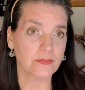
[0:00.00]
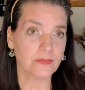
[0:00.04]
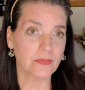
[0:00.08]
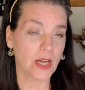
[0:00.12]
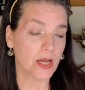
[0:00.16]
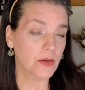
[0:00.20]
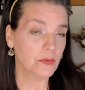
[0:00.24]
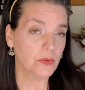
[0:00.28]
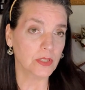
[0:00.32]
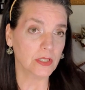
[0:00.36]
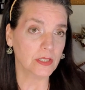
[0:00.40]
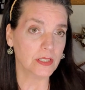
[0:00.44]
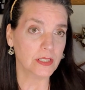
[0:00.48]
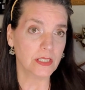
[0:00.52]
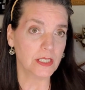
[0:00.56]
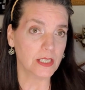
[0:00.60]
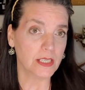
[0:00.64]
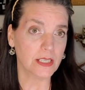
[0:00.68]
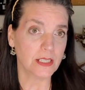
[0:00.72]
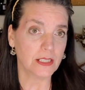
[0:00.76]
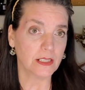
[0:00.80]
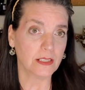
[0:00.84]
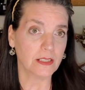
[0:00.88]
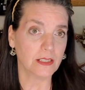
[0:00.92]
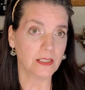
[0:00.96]
I really
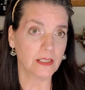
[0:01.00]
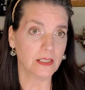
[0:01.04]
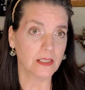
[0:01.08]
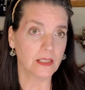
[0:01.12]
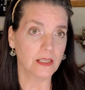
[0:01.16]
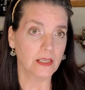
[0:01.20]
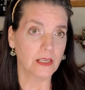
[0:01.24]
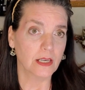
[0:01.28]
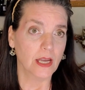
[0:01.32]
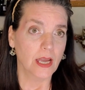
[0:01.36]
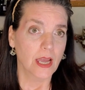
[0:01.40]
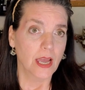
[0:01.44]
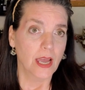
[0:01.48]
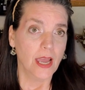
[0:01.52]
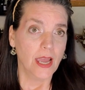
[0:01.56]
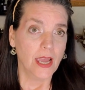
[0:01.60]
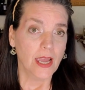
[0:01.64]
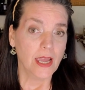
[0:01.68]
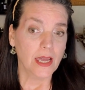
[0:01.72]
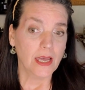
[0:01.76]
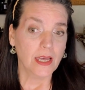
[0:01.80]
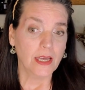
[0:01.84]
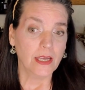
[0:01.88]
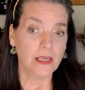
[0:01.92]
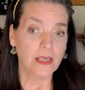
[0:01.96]
did.
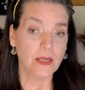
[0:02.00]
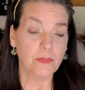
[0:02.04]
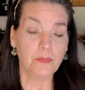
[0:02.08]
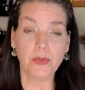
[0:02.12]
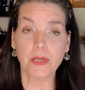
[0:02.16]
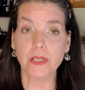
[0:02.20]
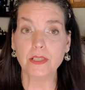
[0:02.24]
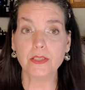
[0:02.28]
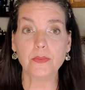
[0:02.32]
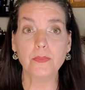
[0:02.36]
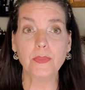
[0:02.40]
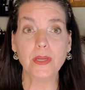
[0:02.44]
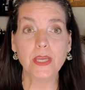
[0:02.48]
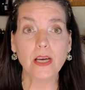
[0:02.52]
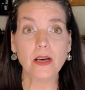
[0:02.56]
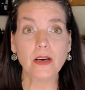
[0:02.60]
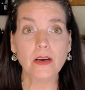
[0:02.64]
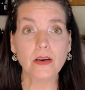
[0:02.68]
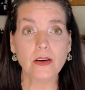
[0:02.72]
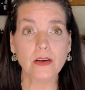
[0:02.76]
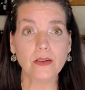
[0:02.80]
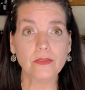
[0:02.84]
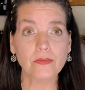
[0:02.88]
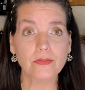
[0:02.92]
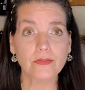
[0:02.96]
And it pissed me
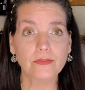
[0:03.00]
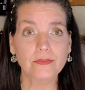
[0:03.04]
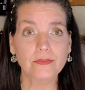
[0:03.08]
off.